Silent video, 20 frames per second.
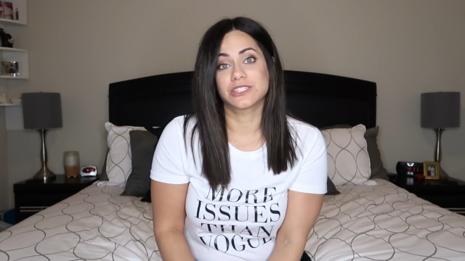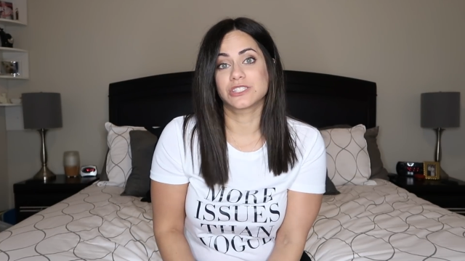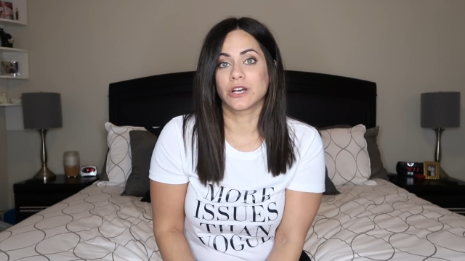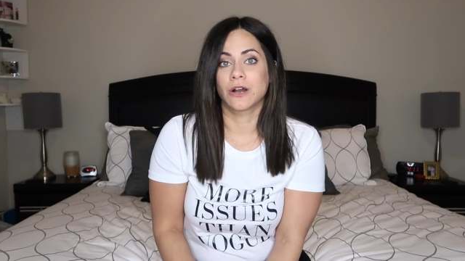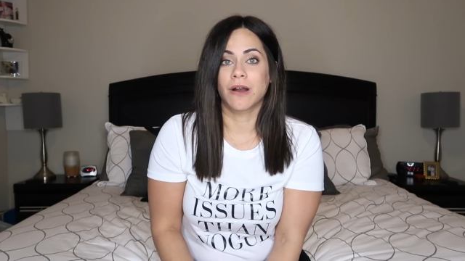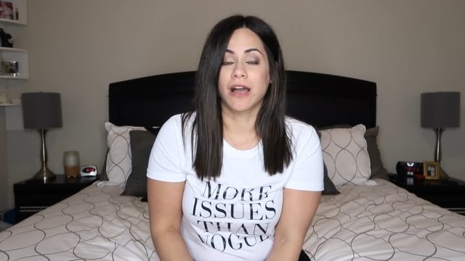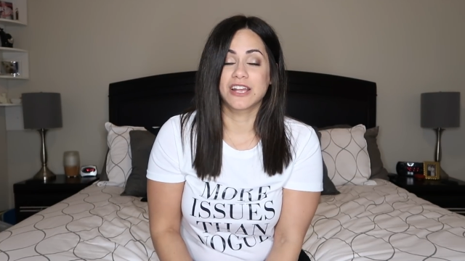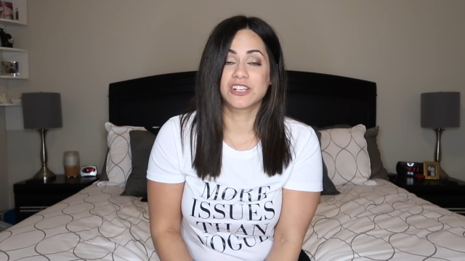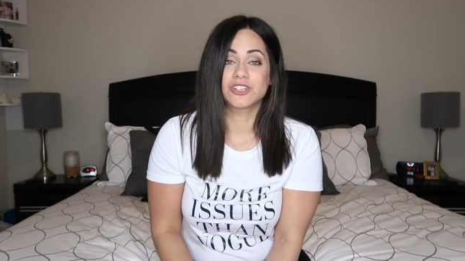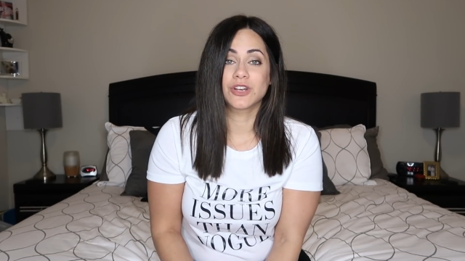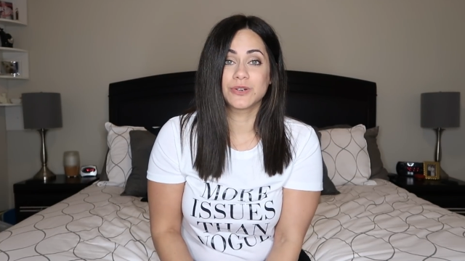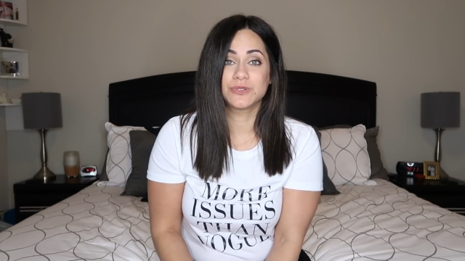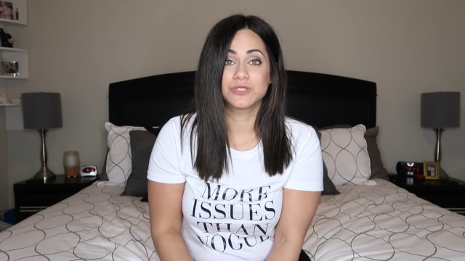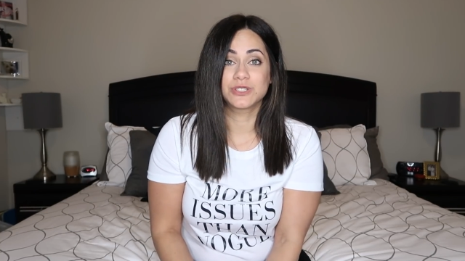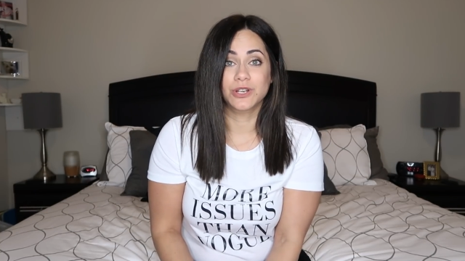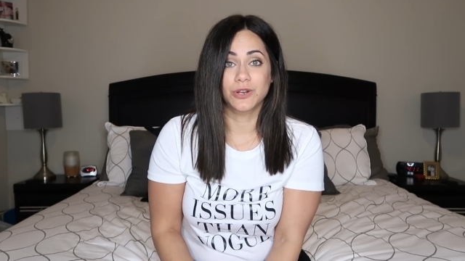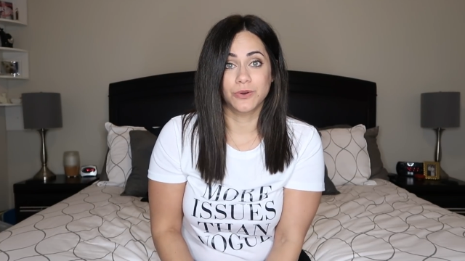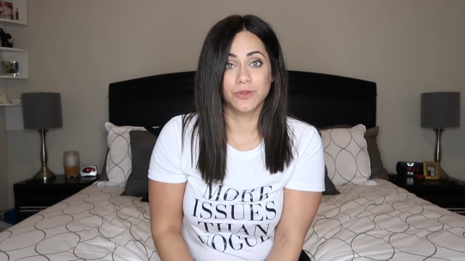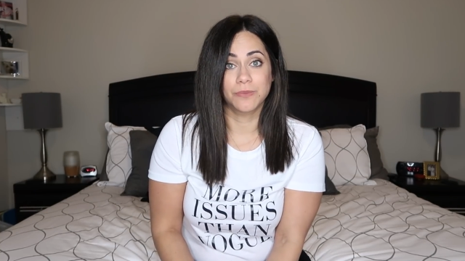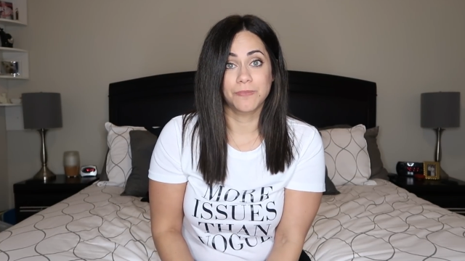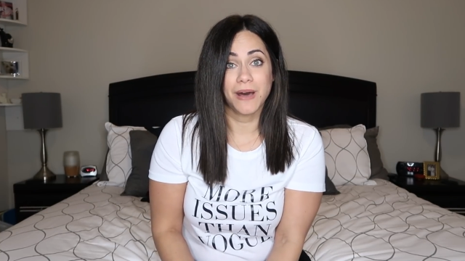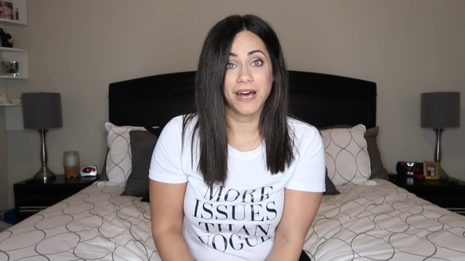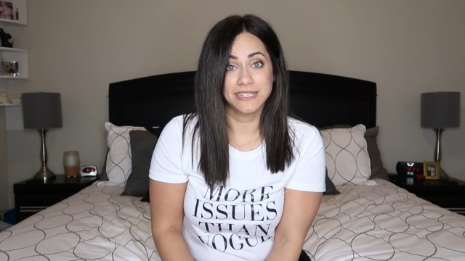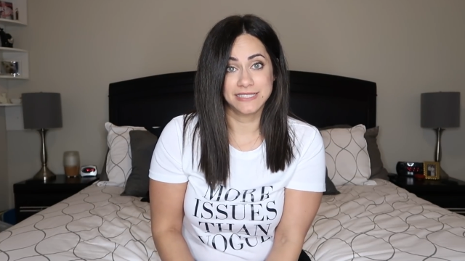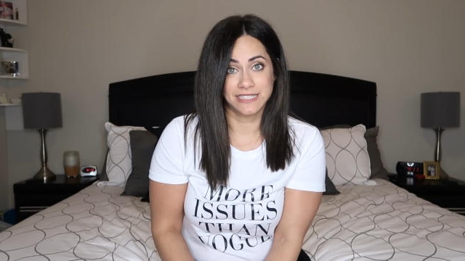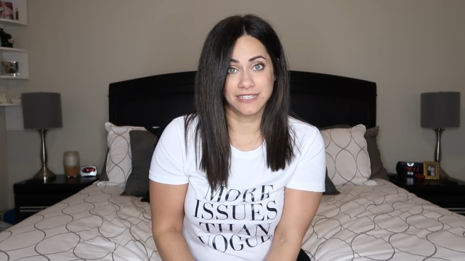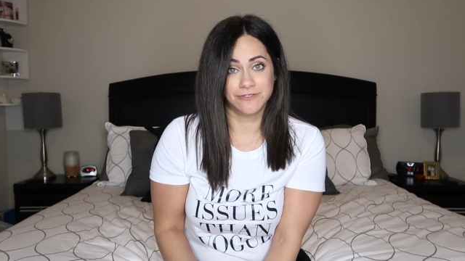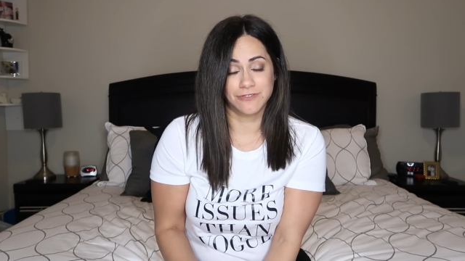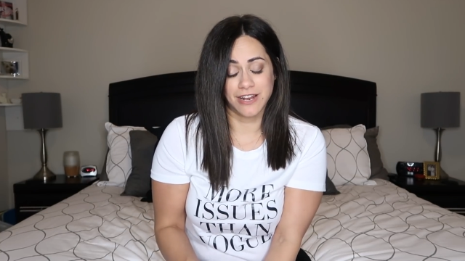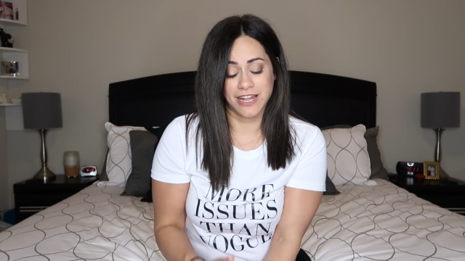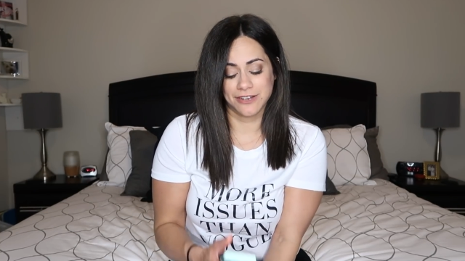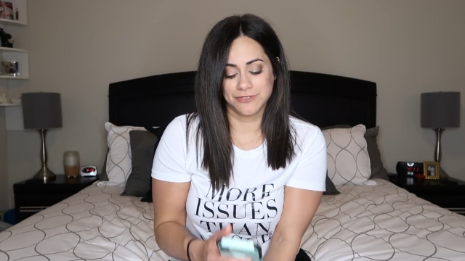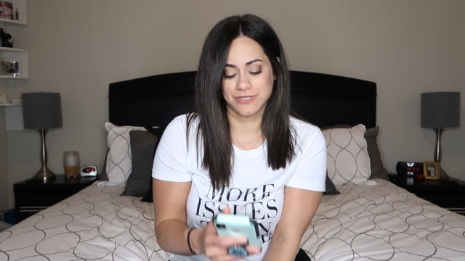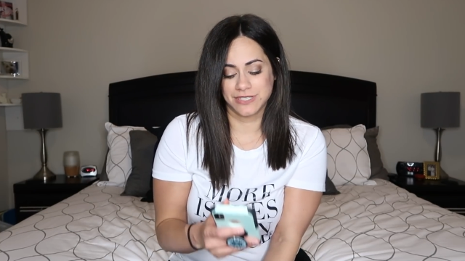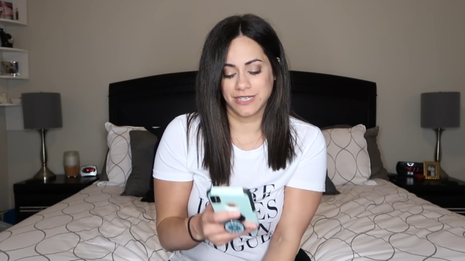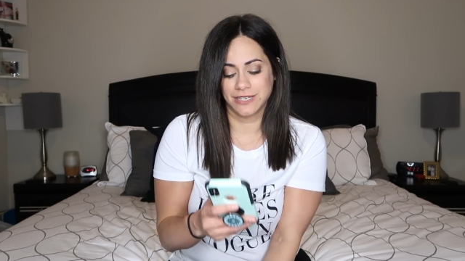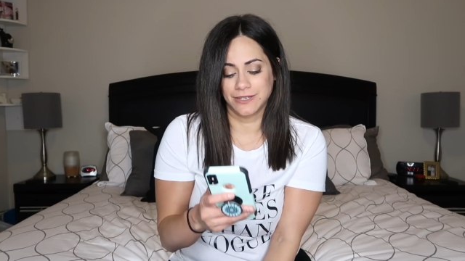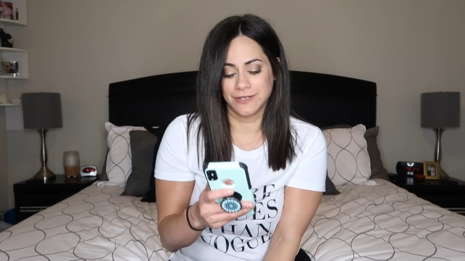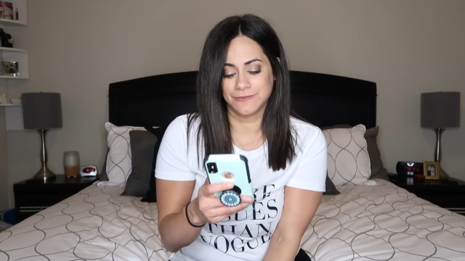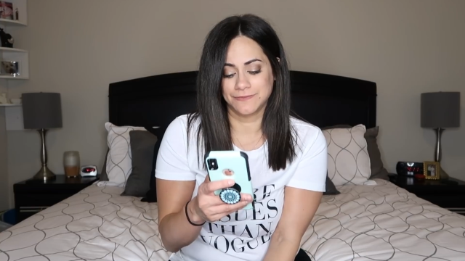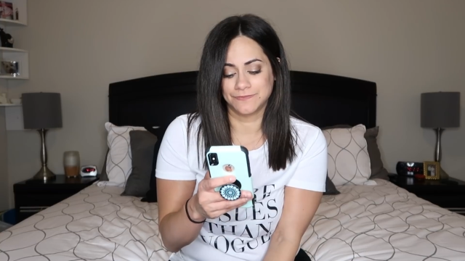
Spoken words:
So I chose to go the positive route.